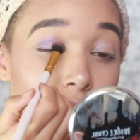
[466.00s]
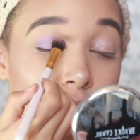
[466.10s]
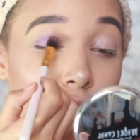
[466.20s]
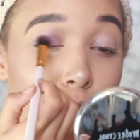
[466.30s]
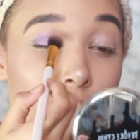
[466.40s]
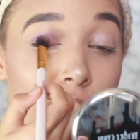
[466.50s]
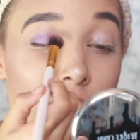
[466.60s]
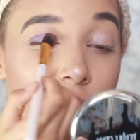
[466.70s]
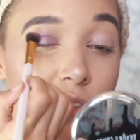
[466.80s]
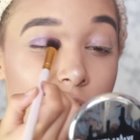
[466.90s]
oh my
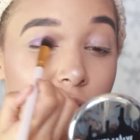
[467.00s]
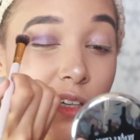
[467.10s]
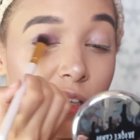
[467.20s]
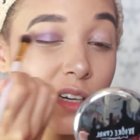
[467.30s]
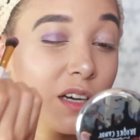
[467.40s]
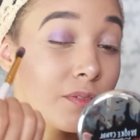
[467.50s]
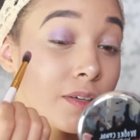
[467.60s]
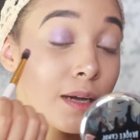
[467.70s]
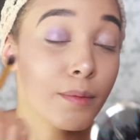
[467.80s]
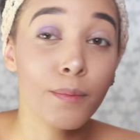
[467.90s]
god I
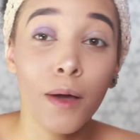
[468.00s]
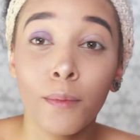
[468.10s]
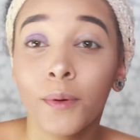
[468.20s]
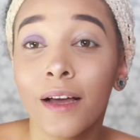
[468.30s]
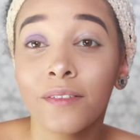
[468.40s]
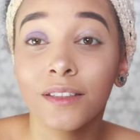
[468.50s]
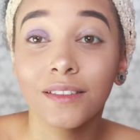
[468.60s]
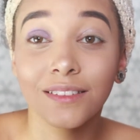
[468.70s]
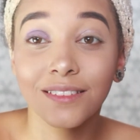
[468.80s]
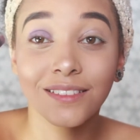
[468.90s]
think I'm in purple
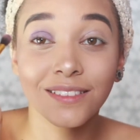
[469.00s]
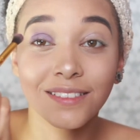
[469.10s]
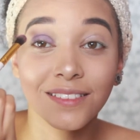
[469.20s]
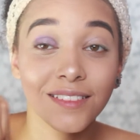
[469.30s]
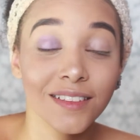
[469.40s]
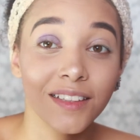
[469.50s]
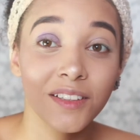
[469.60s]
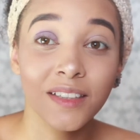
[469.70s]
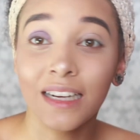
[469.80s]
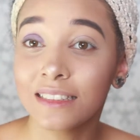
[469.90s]
heaven.
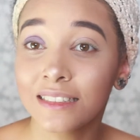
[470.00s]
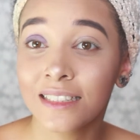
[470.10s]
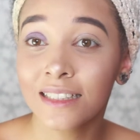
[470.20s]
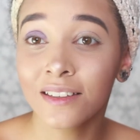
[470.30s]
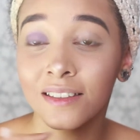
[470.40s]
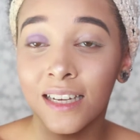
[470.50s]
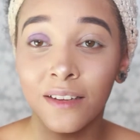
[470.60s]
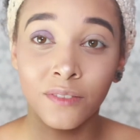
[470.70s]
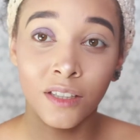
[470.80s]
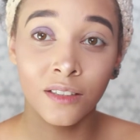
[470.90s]
You can actually see that in the
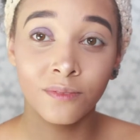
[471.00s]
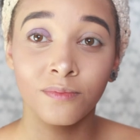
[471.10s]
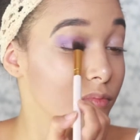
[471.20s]
camera. Oh